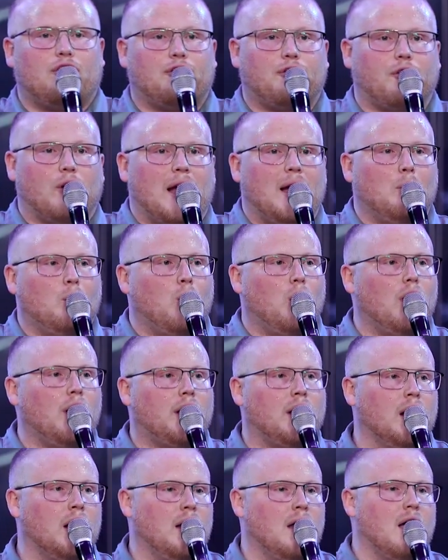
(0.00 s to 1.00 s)
the
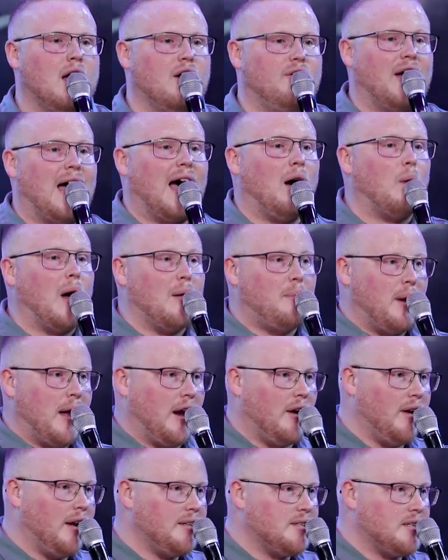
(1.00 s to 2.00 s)
framework of how I
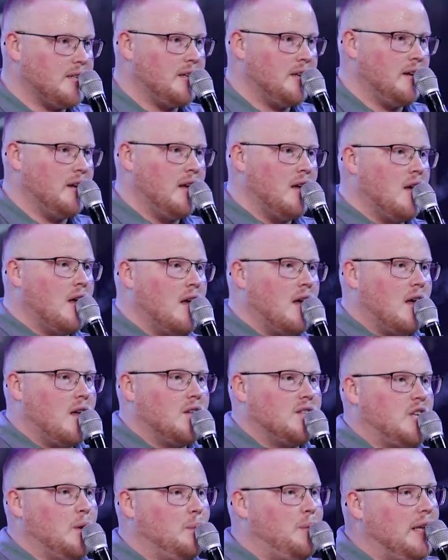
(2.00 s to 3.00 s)
parent
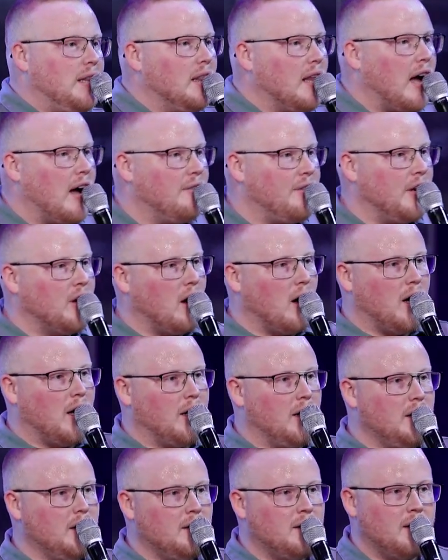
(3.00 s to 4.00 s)
to be love and
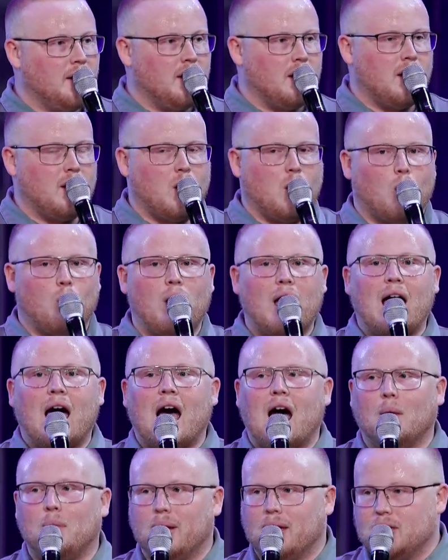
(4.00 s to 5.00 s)
honor, what
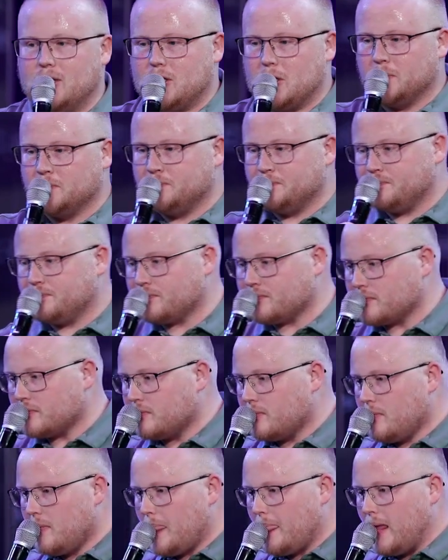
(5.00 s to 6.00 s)
happens?
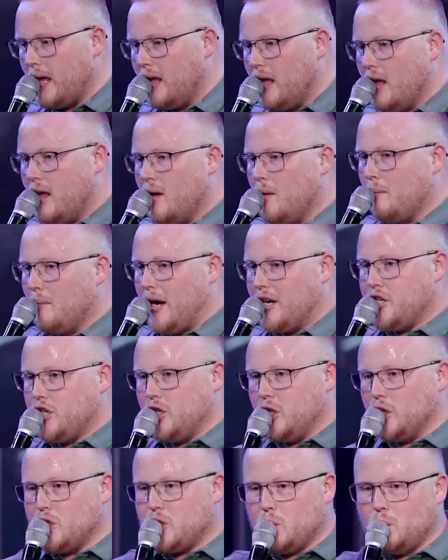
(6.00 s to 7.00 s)
My
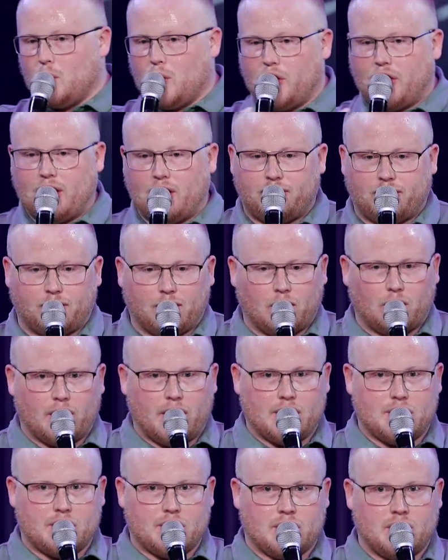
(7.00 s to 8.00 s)
children will then
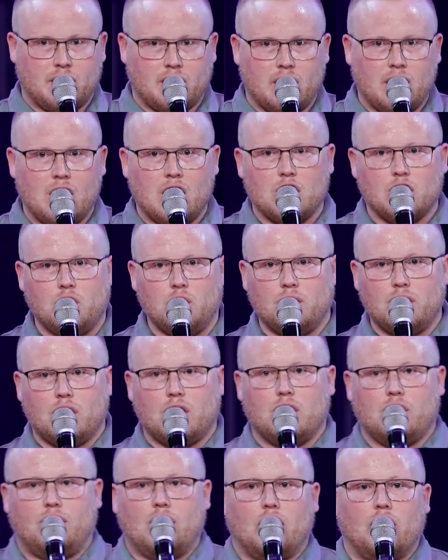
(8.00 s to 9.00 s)
flourish. You,
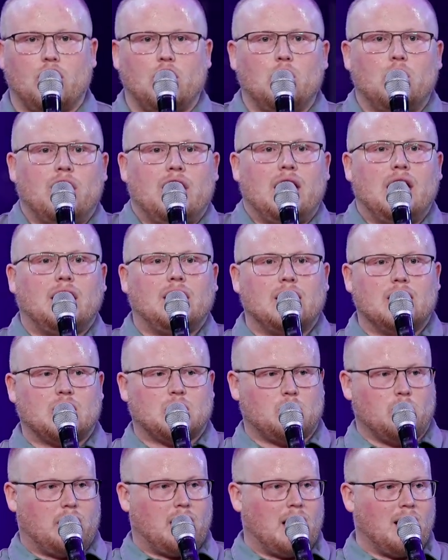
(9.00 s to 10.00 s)
their
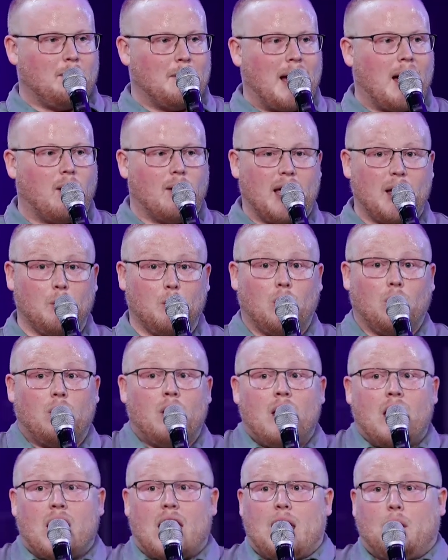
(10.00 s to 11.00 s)
uniqueness will come out. It
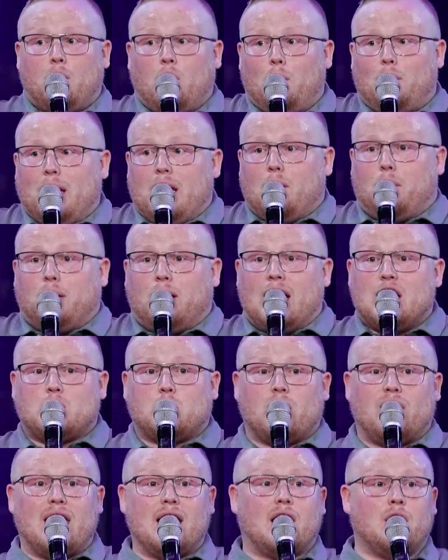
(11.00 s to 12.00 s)
will, it will be a
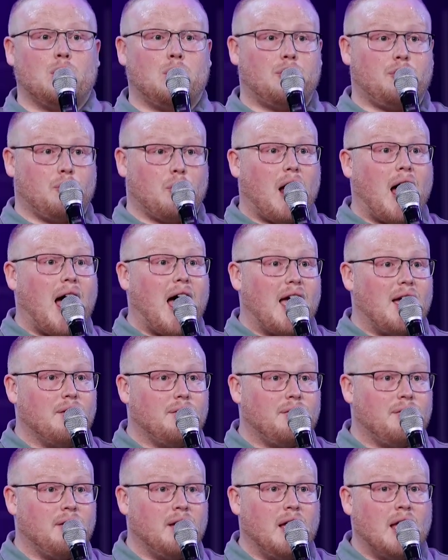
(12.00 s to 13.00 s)
place where they can
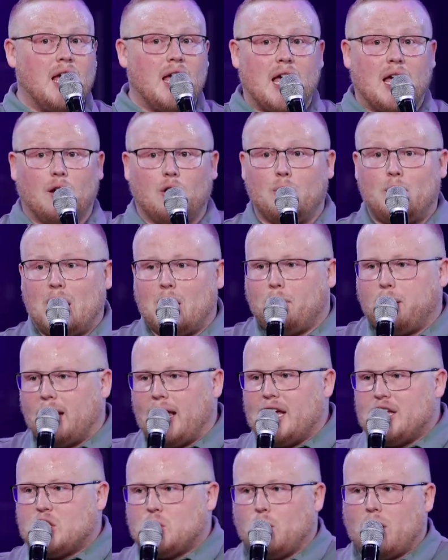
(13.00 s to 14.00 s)
thrive. It will be a
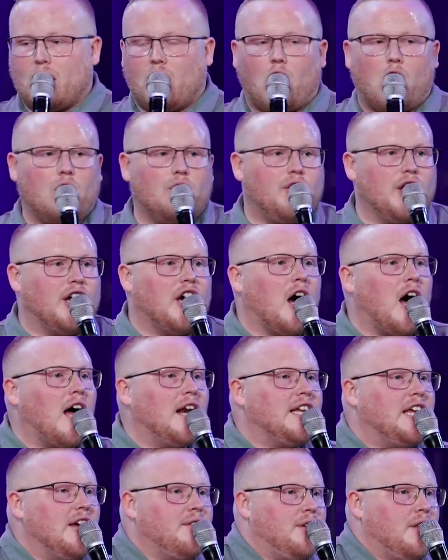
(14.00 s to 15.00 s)
place where all the
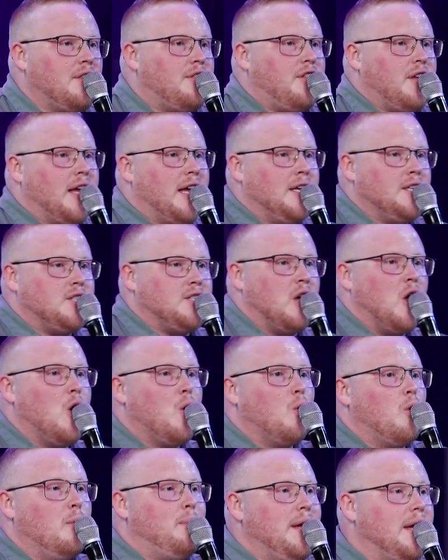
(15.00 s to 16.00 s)
God-given things
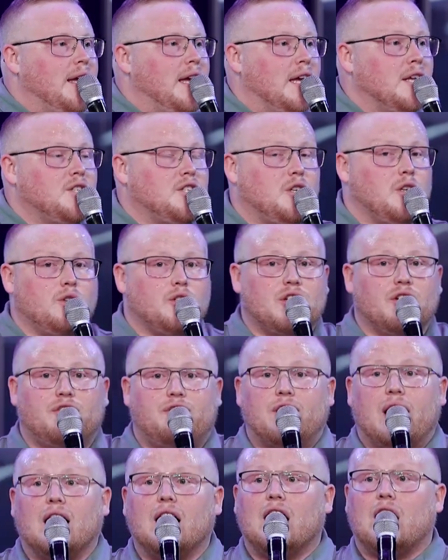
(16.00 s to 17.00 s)
will begin to
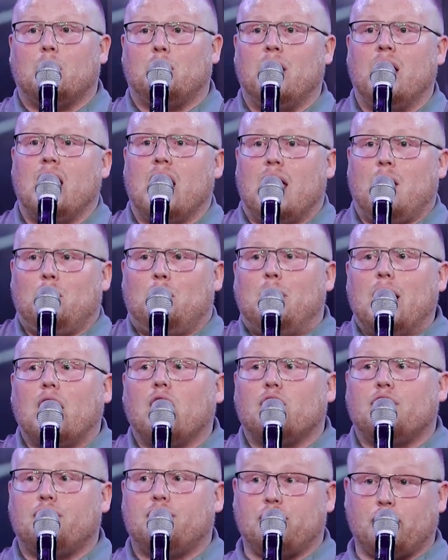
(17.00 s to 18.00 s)
develop and
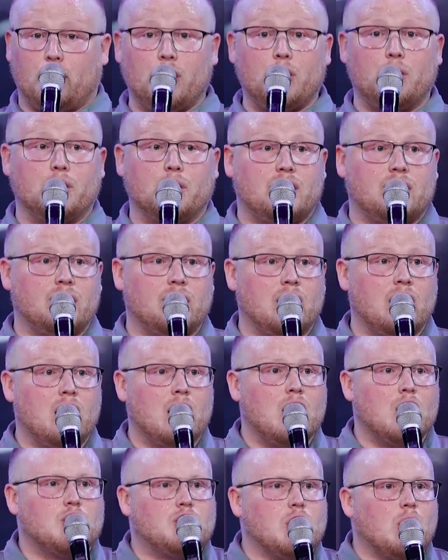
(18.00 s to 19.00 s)
bear fruit.
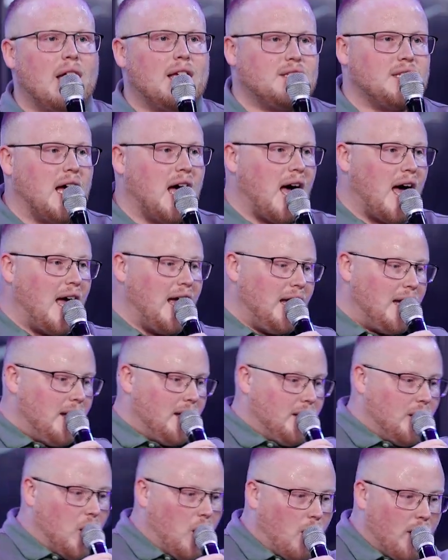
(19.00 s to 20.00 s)
So as I
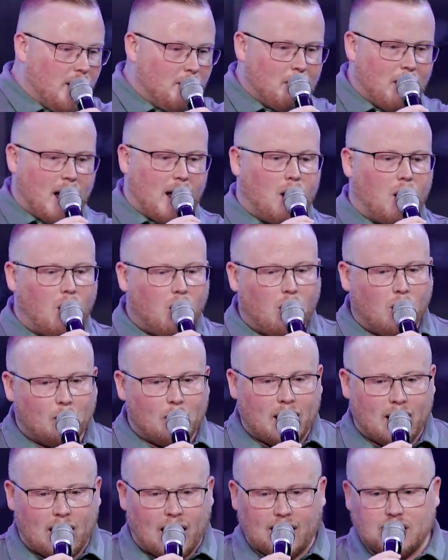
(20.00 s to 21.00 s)
go in my
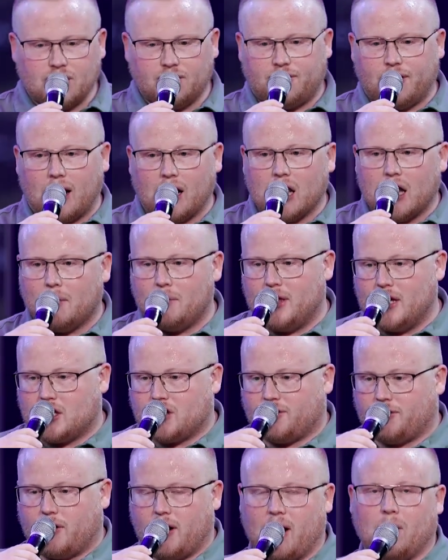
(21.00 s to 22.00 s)
home and I develop
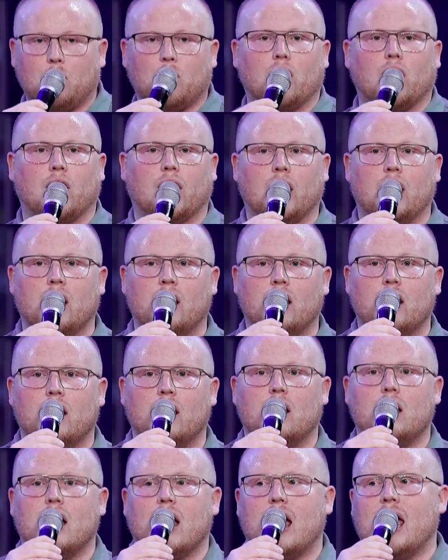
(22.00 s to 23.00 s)
this framework
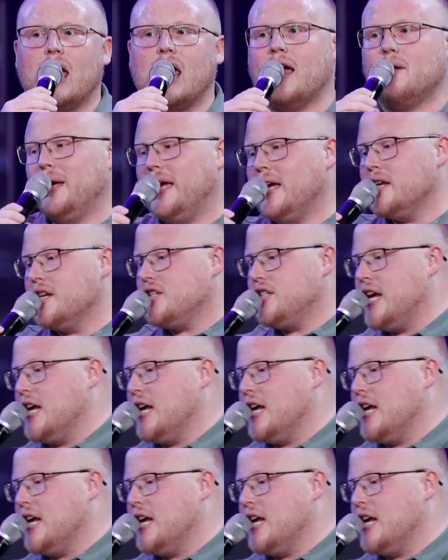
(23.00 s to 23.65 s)
and I begin to